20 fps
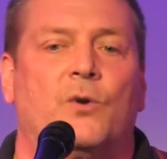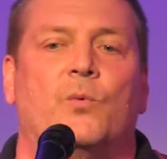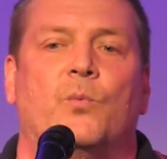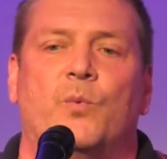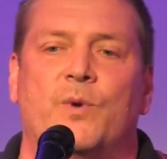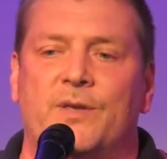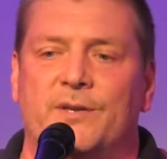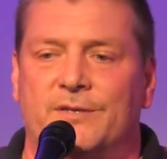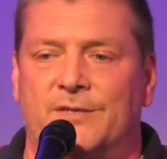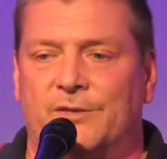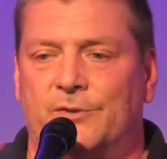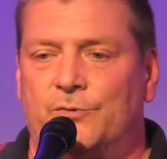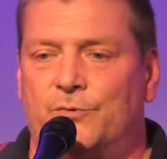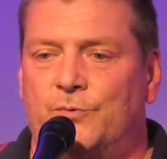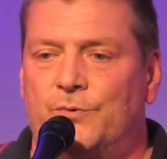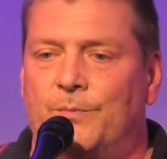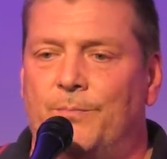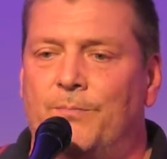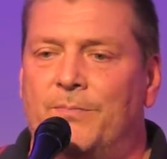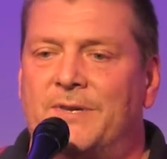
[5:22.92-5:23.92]
We
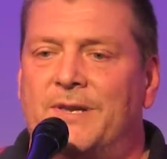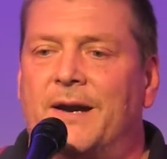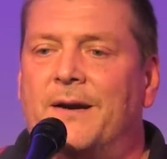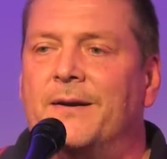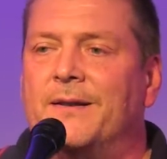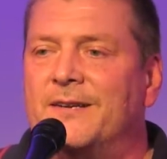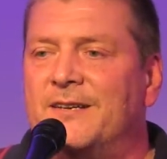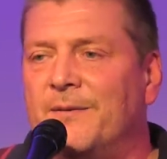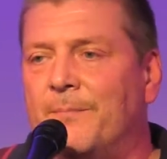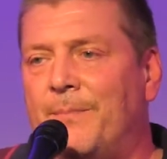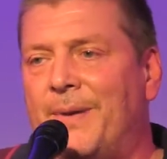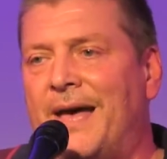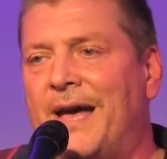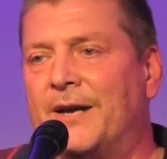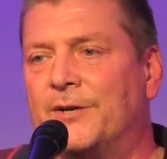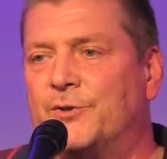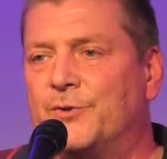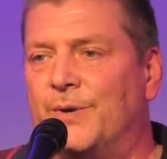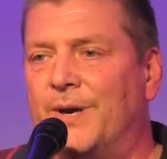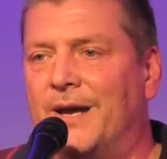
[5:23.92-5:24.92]
started to
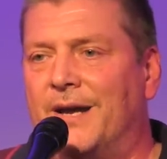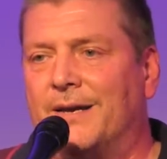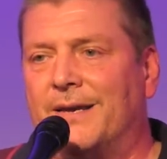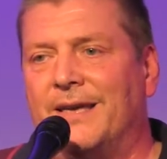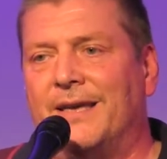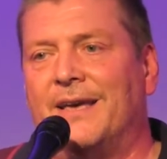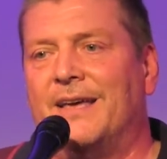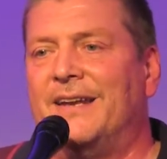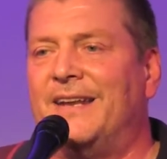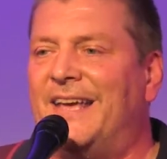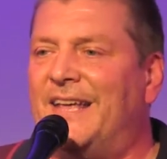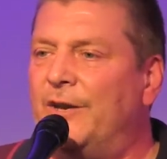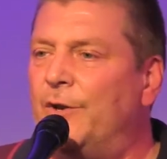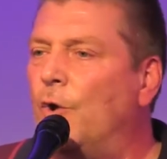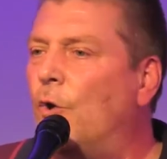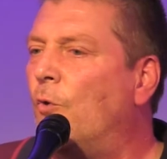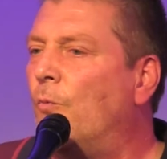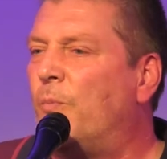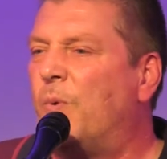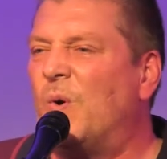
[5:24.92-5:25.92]
backtrack, and at
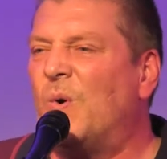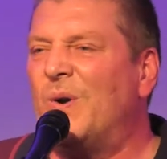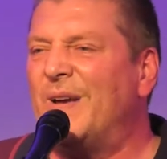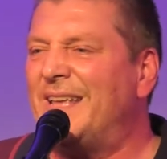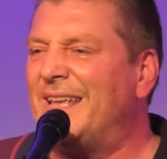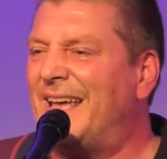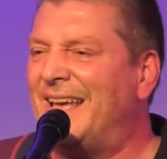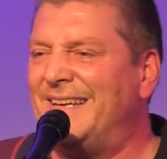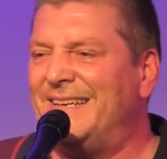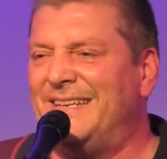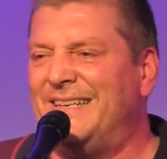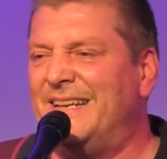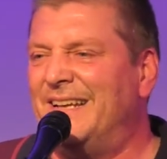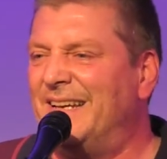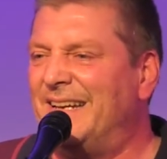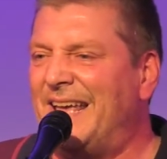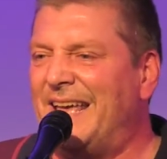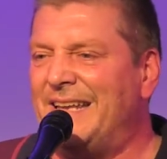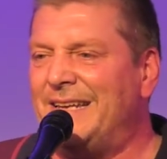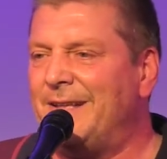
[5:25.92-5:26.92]
no point had he
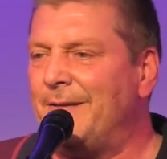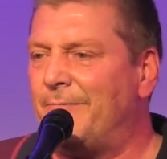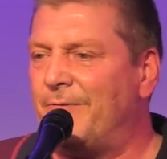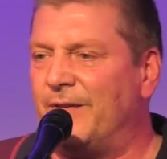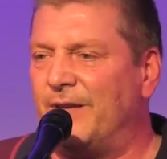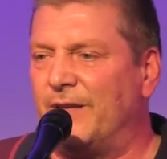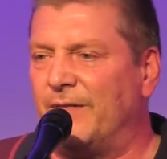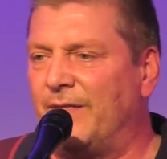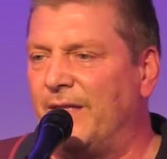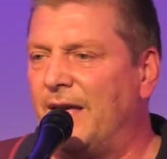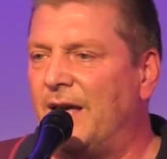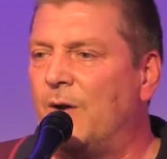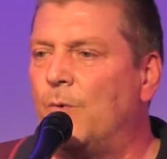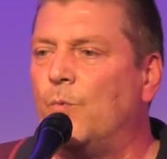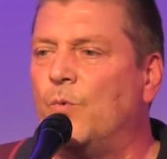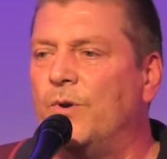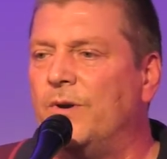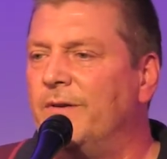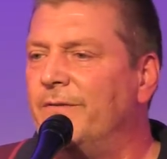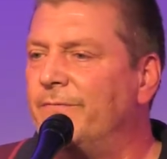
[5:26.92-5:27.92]
done anything that
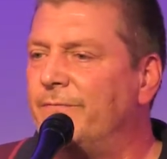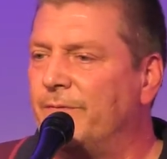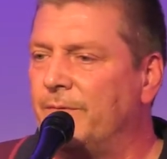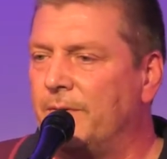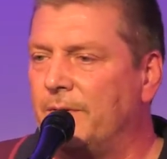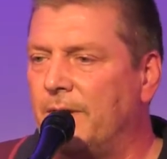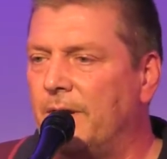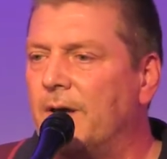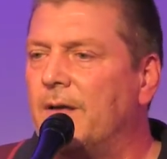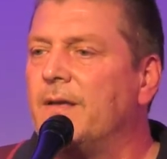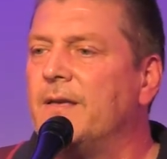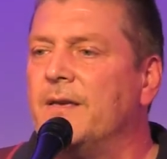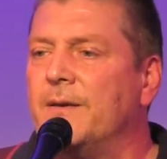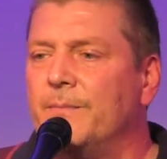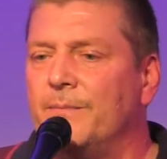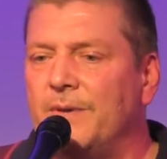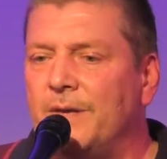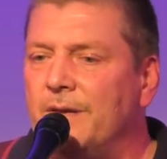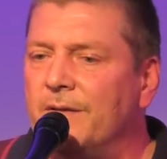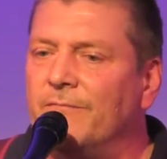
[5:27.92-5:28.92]
would have got
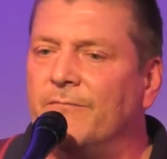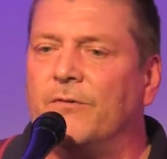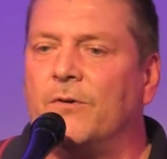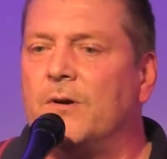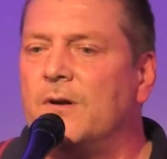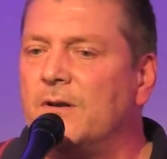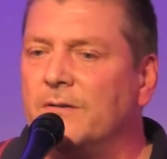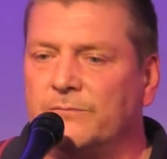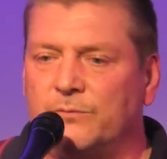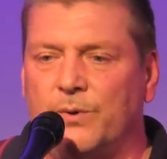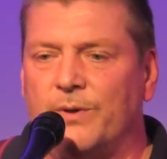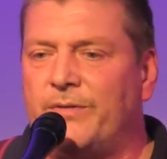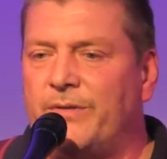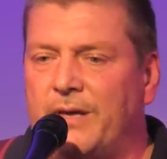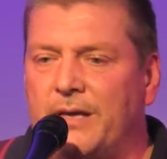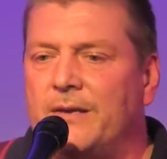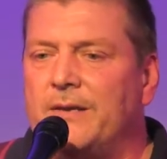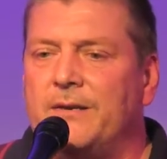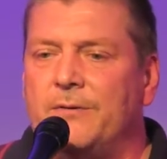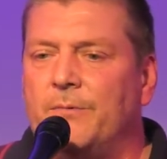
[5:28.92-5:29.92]
him involved with
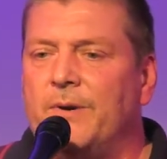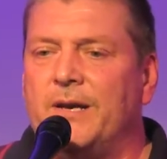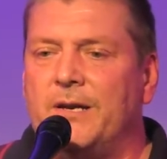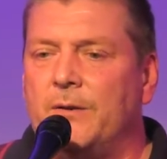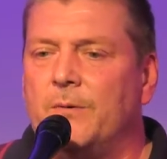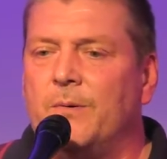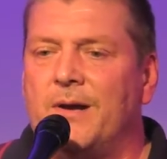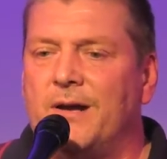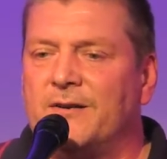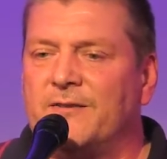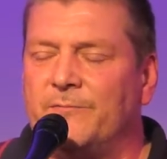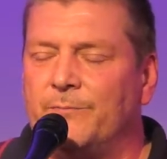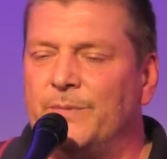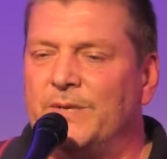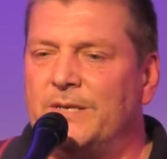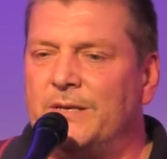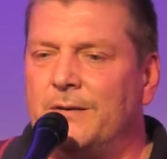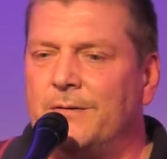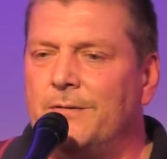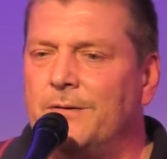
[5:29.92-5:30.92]
any radioactive
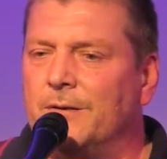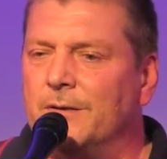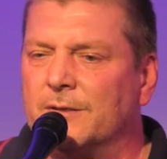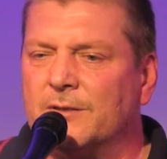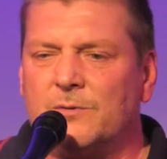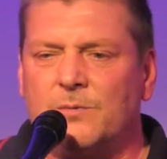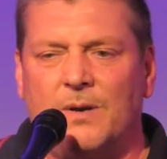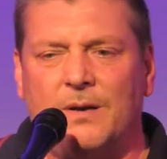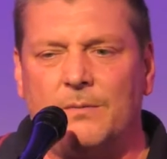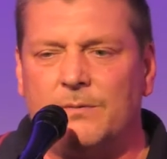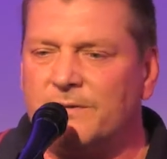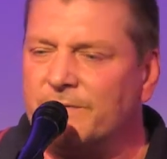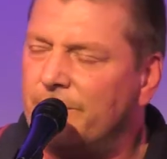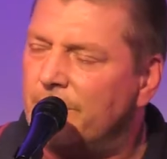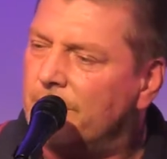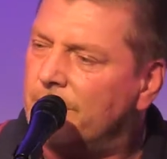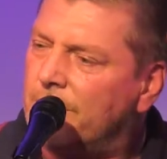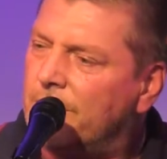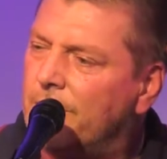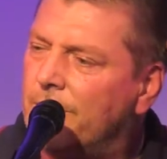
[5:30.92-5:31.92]
material, so I was
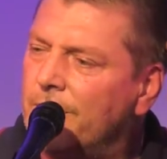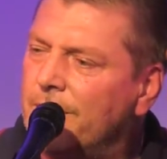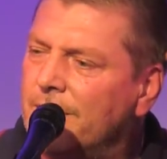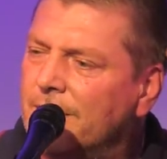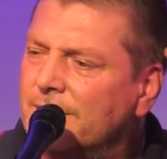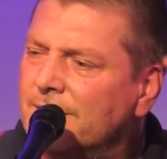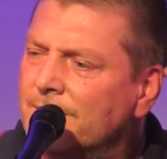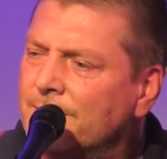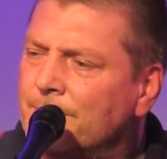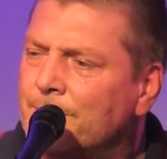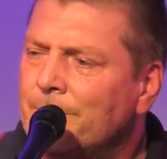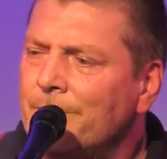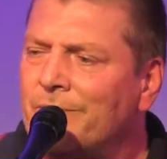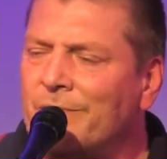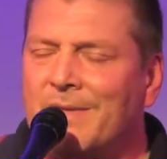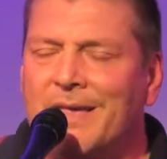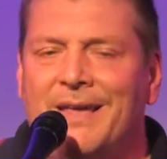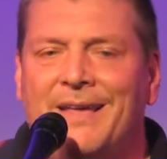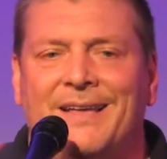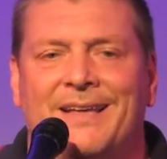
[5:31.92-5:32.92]
very curious.
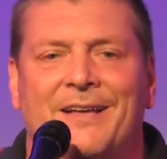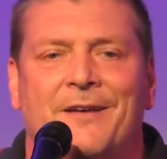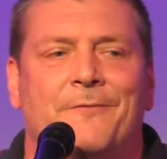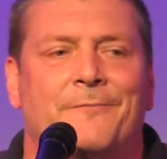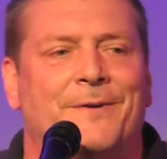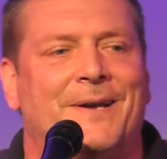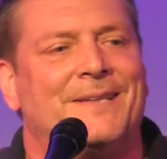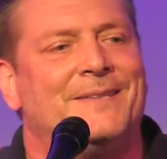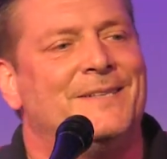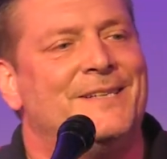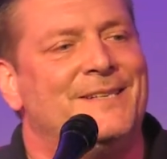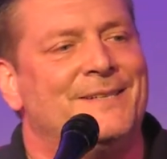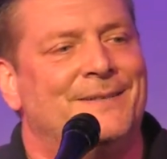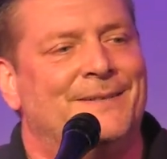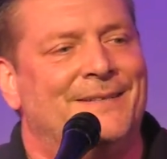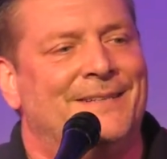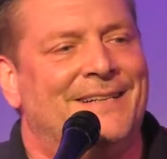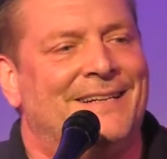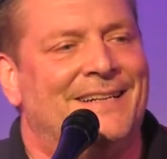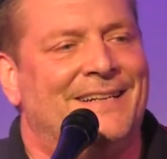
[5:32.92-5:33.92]
Finally,
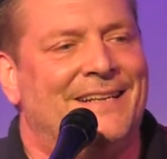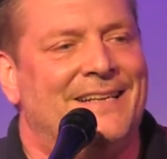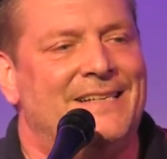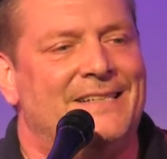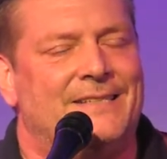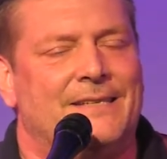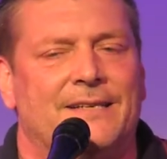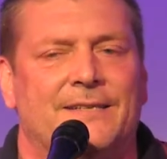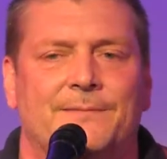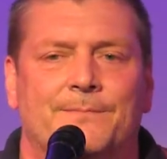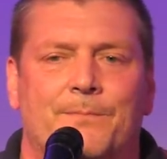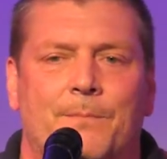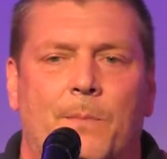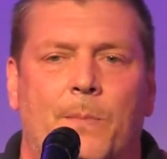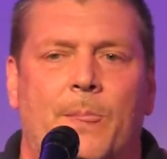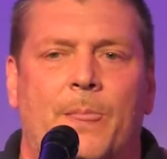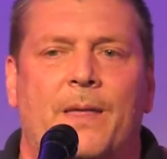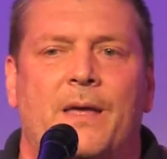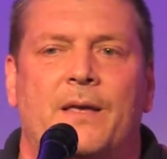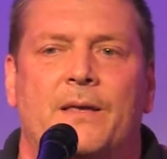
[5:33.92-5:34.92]
he said,
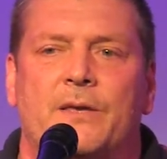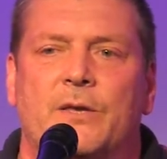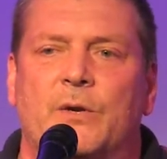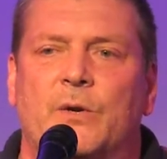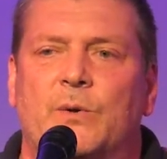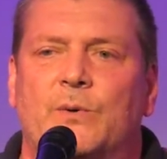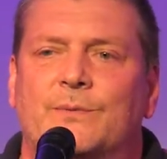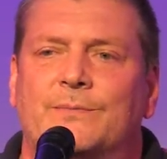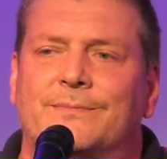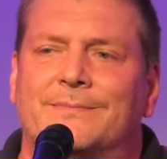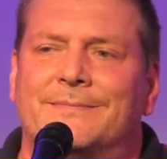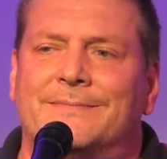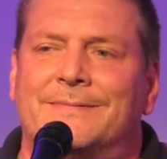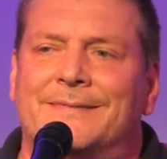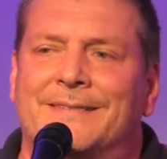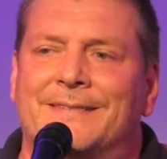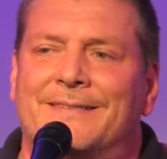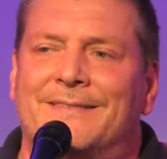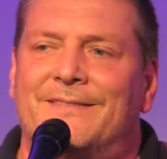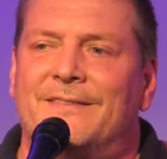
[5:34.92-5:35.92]
you know,
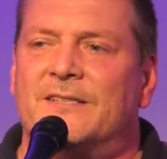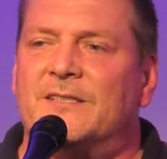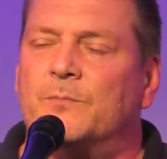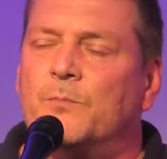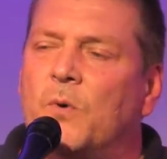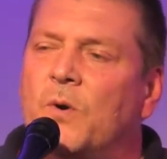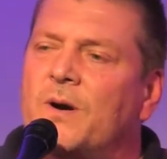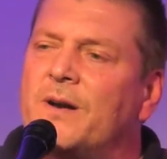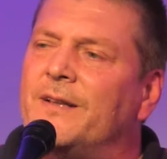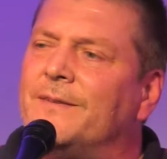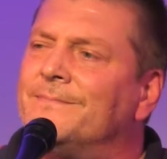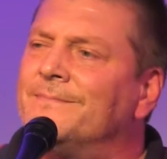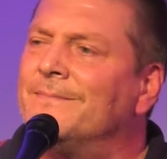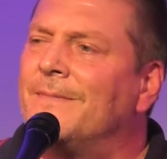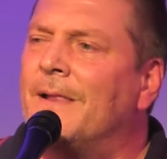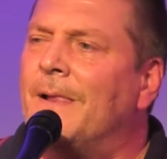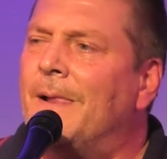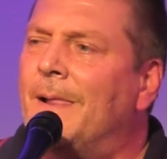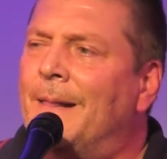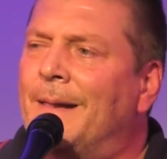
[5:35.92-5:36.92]
this morning
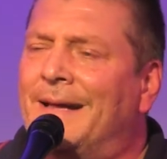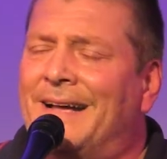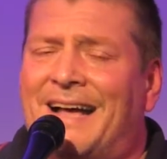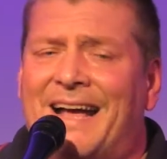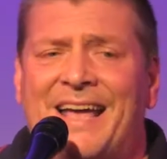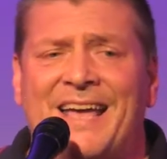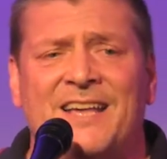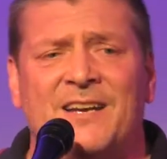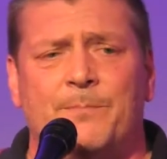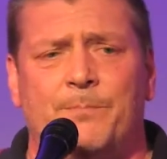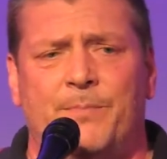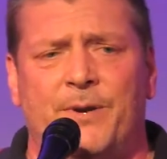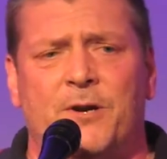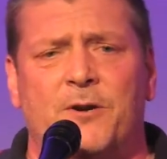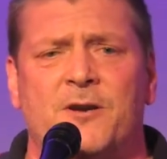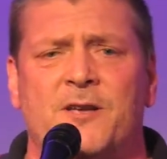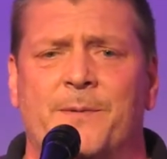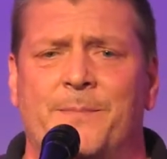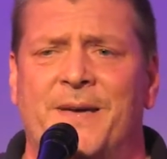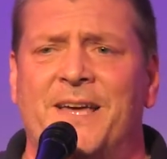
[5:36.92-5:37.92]
I had a
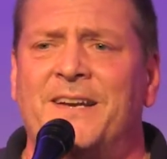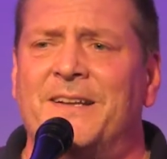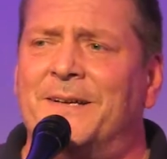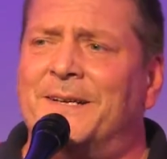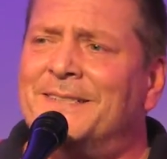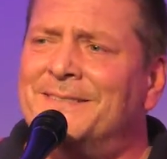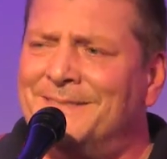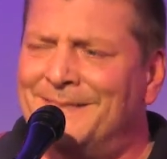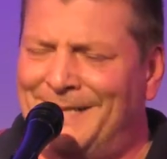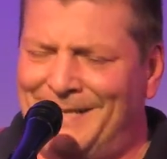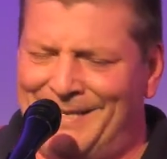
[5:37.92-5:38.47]
barium Enema.